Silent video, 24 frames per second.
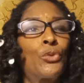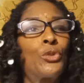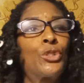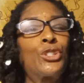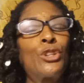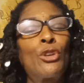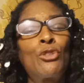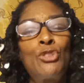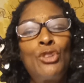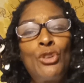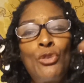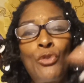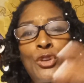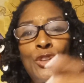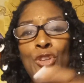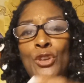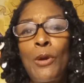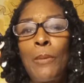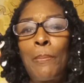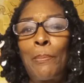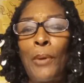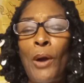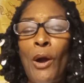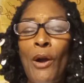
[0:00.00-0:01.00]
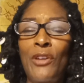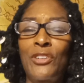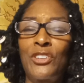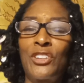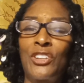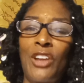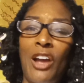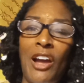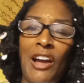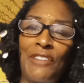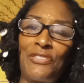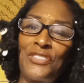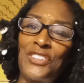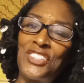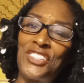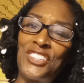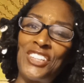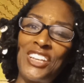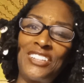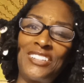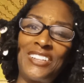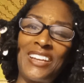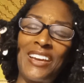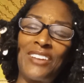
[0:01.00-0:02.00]
So you and your partner, y'all have to
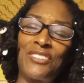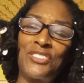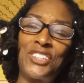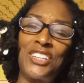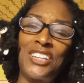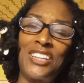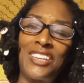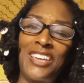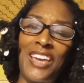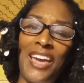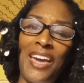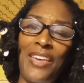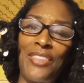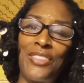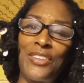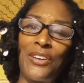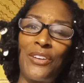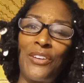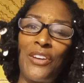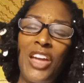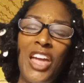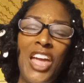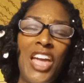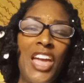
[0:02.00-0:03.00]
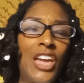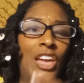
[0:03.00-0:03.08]
sit down together